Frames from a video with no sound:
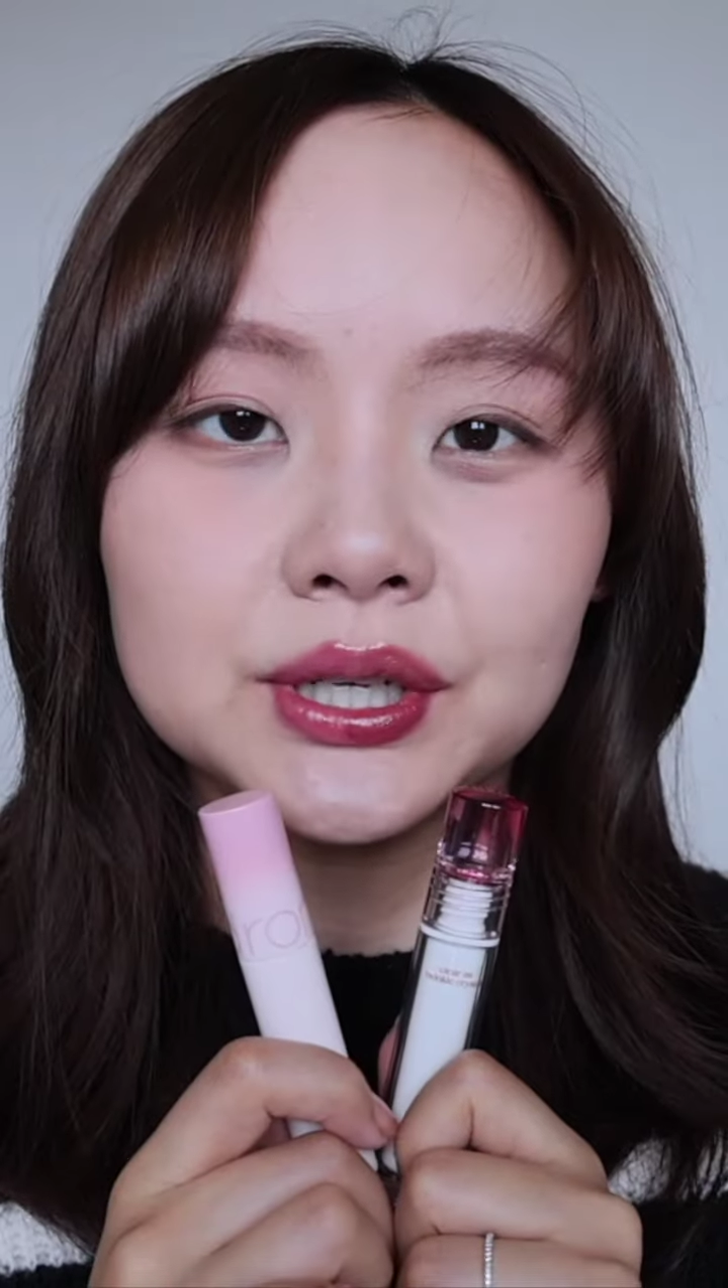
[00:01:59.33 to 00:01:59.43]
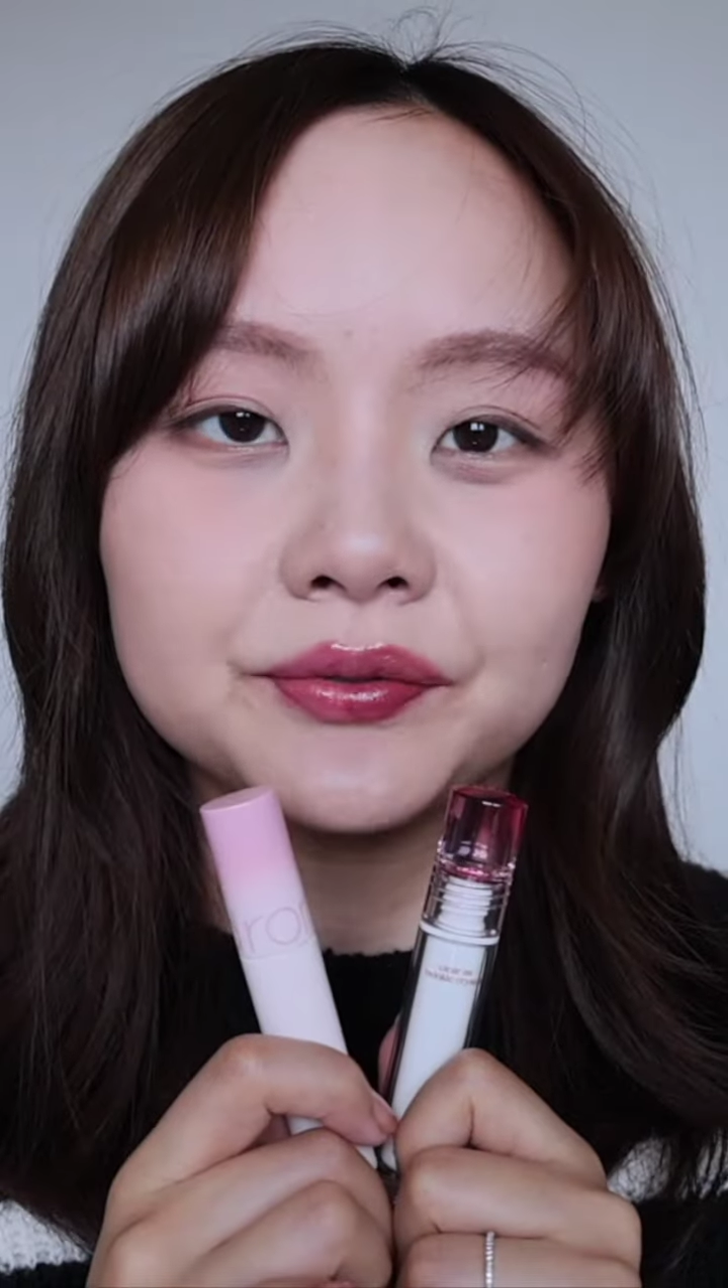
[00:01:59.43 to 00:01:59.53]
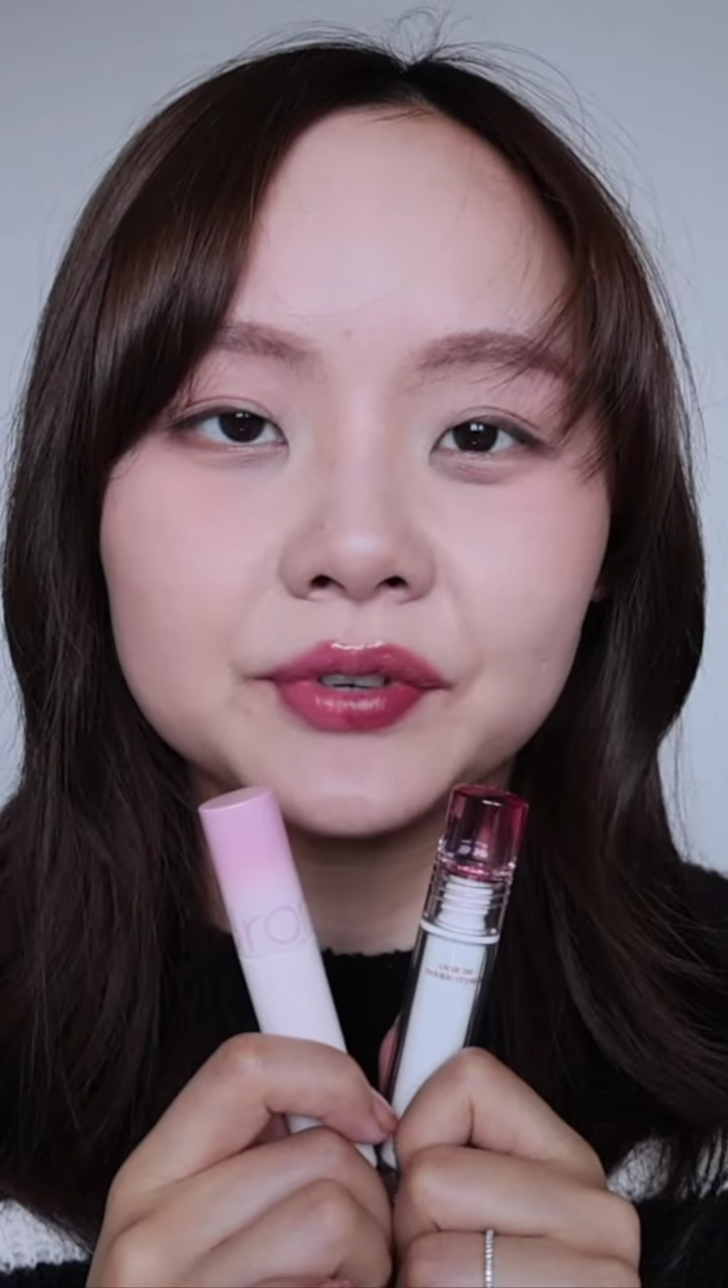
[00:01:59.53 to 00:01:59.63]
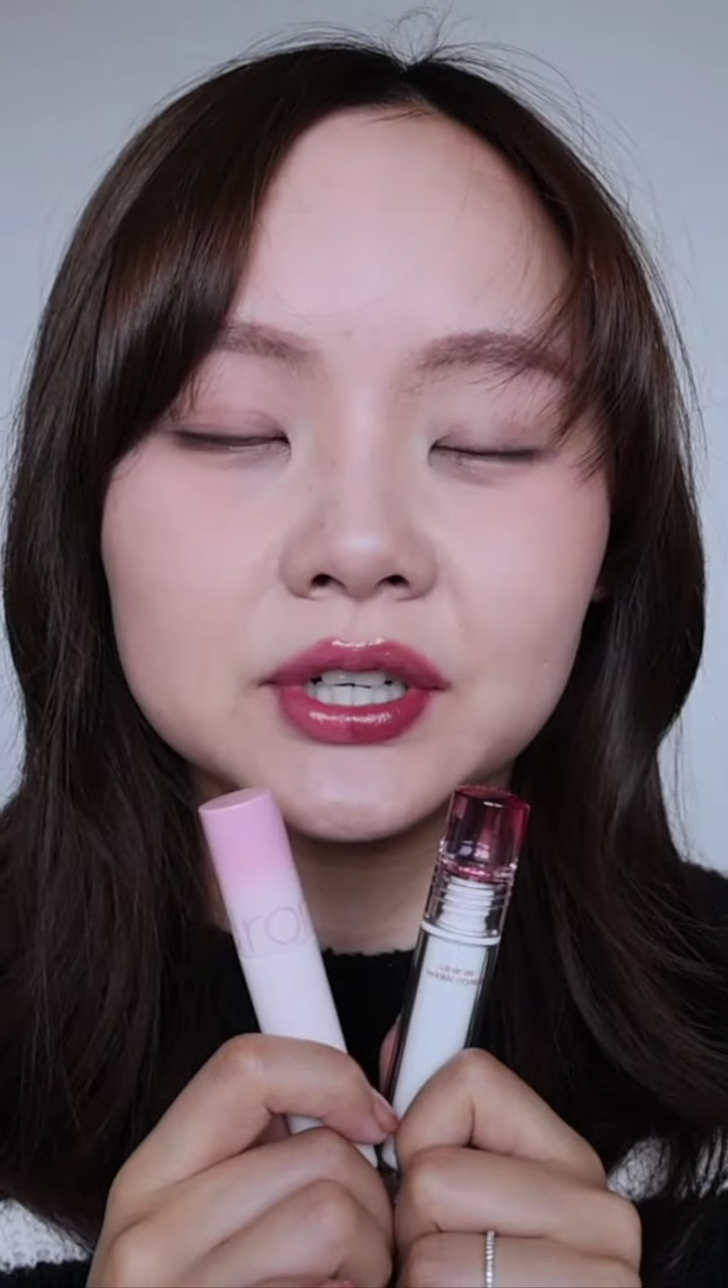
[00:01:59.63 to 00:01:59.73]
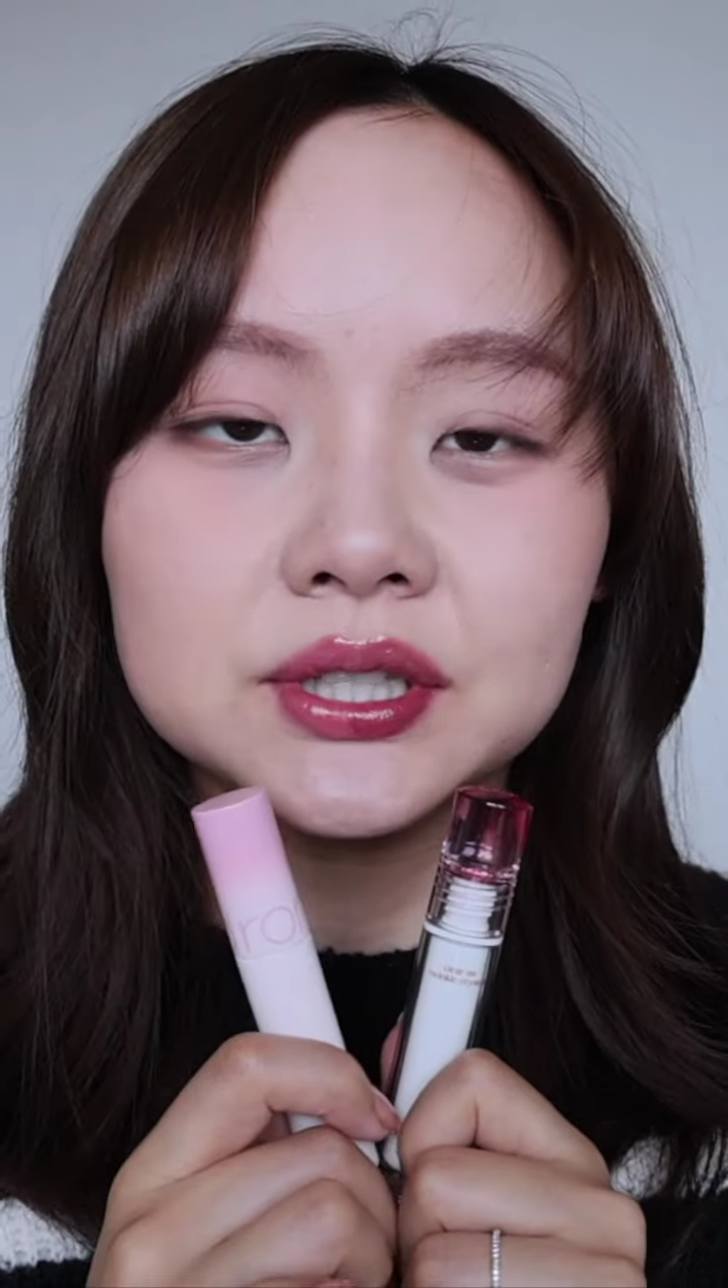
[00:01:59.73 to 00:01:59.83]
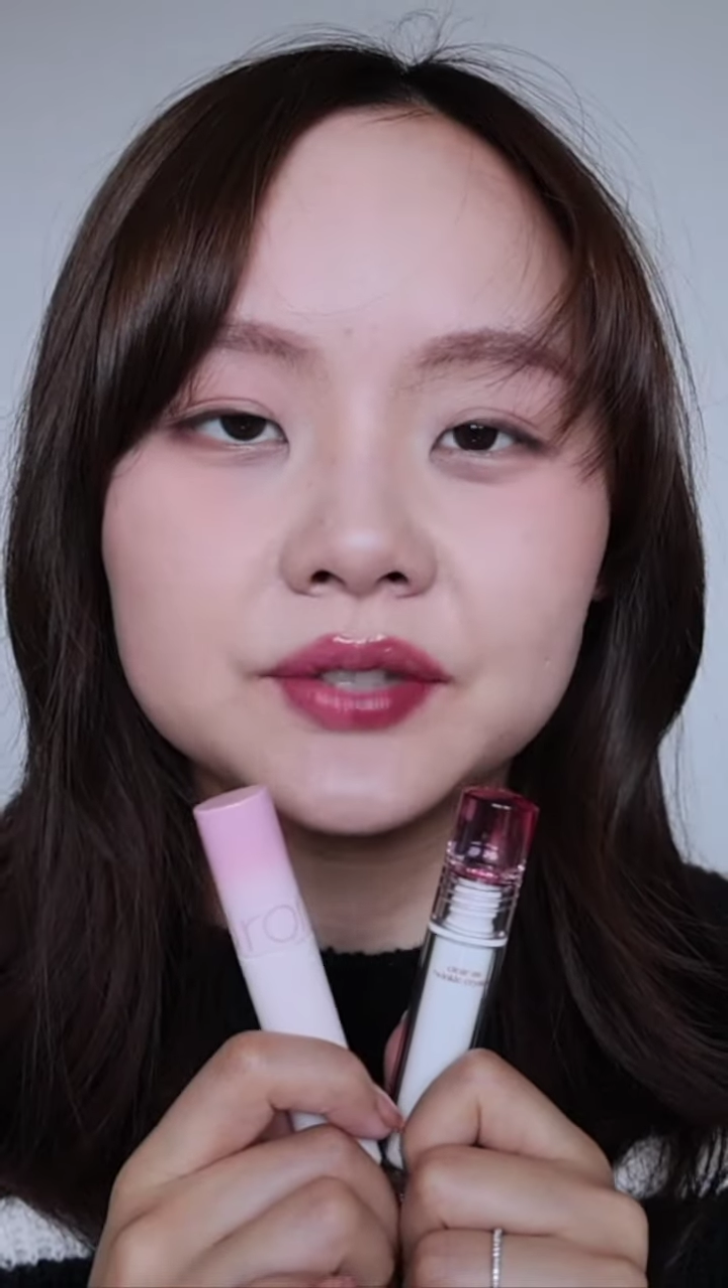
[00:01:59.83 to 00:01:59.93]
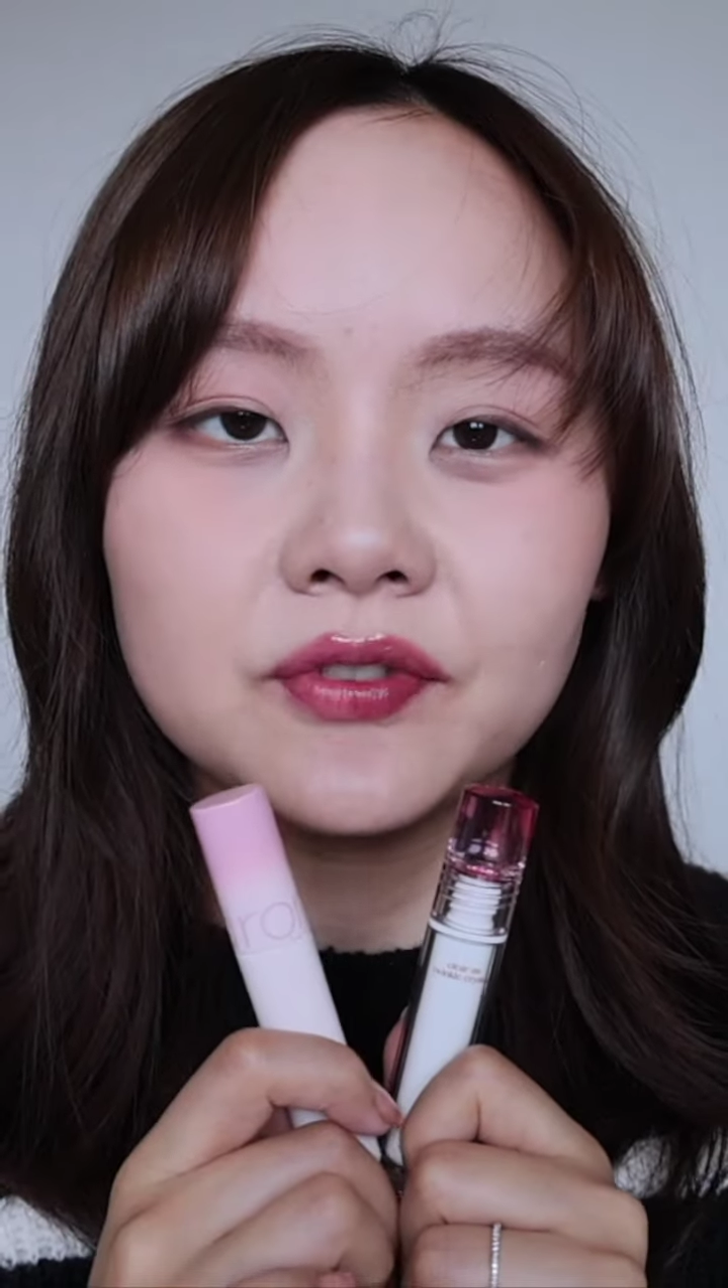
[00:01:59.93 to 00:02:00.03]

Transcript: difference.